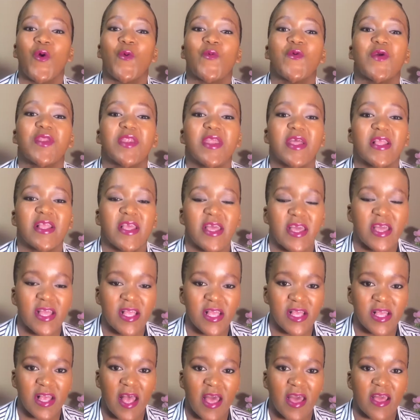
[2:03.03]
we need
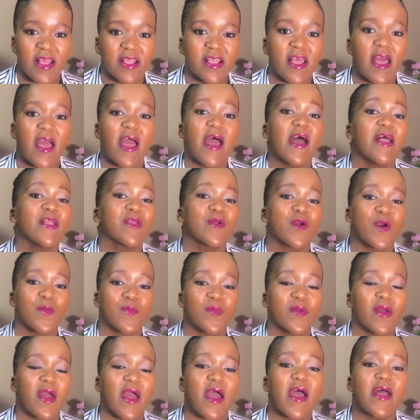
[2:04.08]
insight and, com-
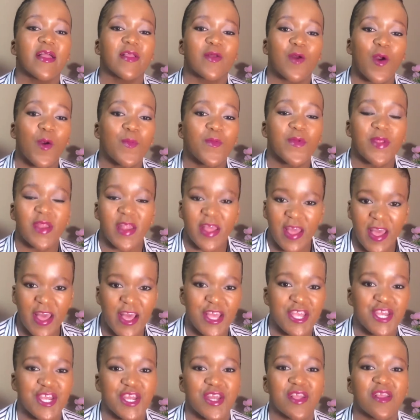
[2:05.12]
and
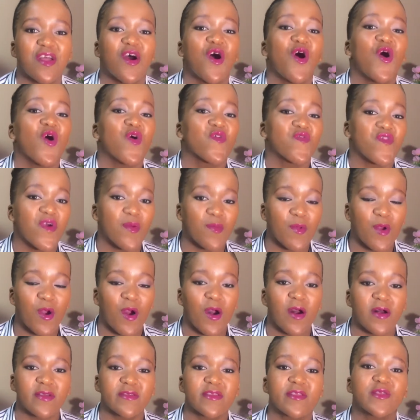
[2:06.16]
communication from
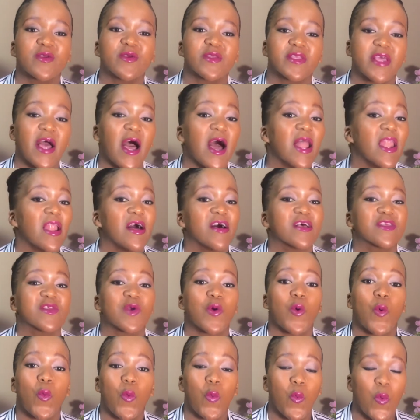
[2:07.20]
God to tell us
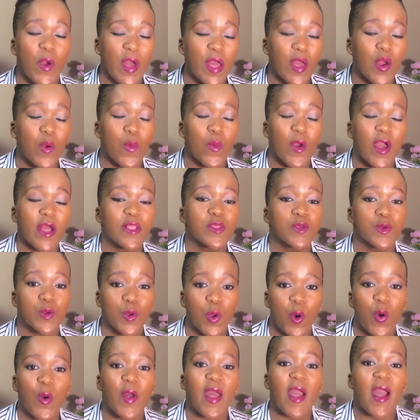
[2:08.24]
where, where to
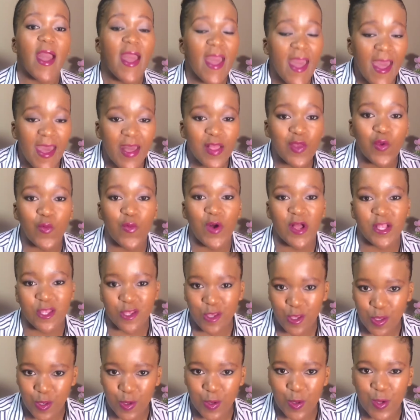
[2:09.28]
go and what to
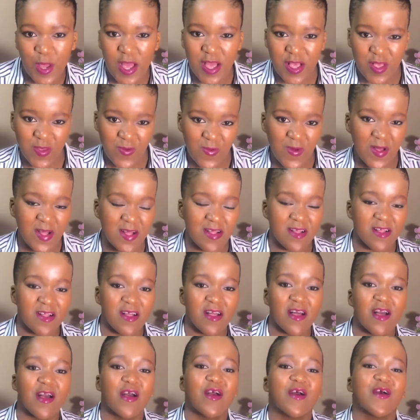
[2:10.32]
do as well.
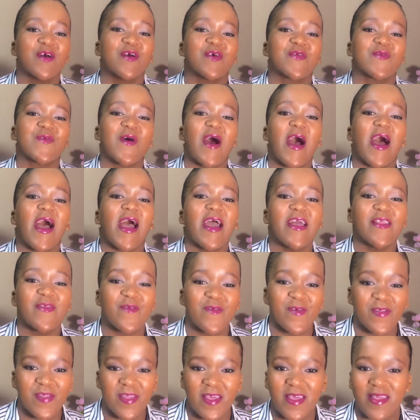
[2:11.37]
So, I
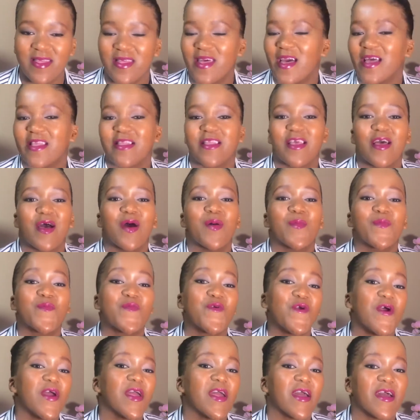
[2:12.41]
do think that
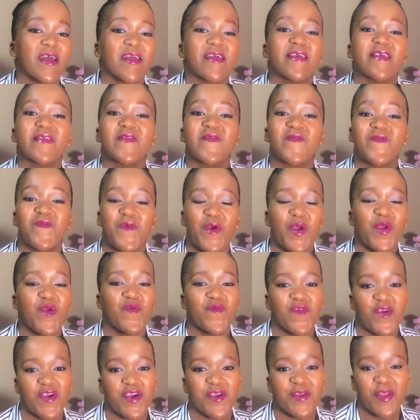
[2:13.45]
prayer is very,
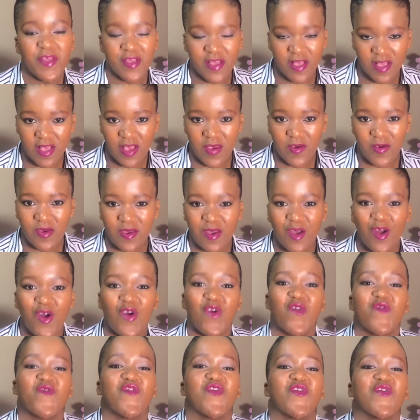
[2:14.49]
very necessary
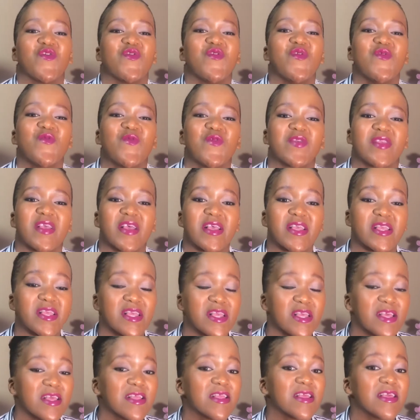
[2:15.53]
for you to
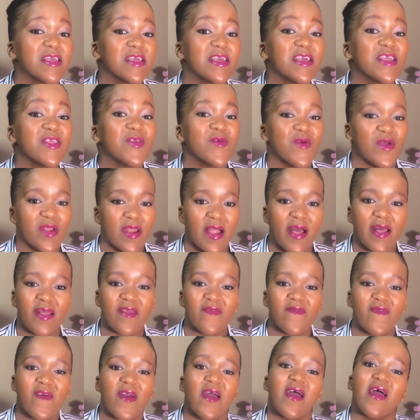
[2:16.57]
succeed in your
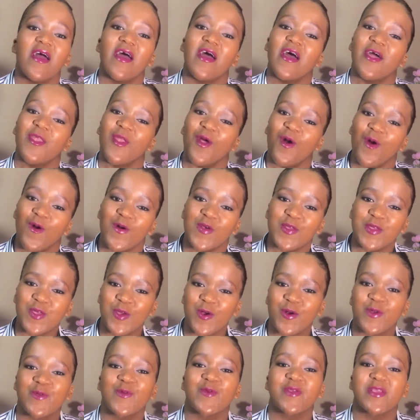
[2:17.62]
life and
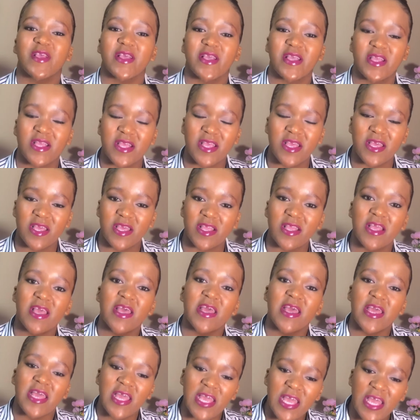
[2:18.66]
also to succeed
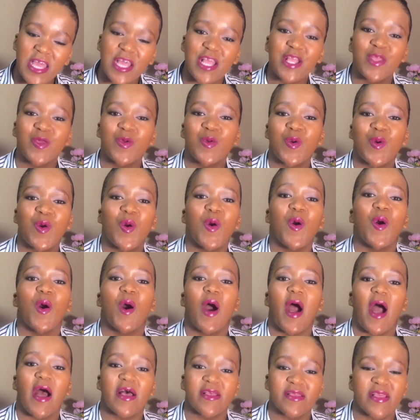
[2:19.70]
in your
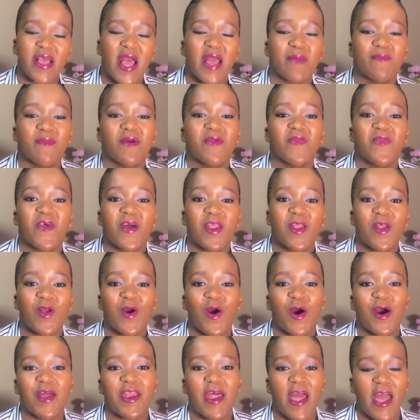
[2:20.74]
assignment that
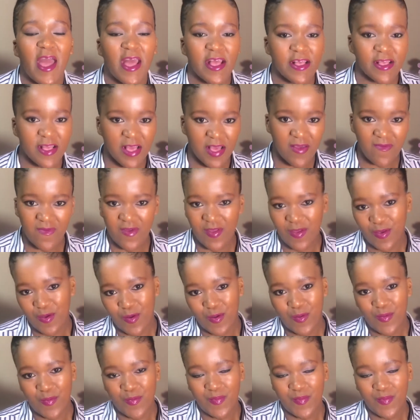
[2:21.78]
God has given you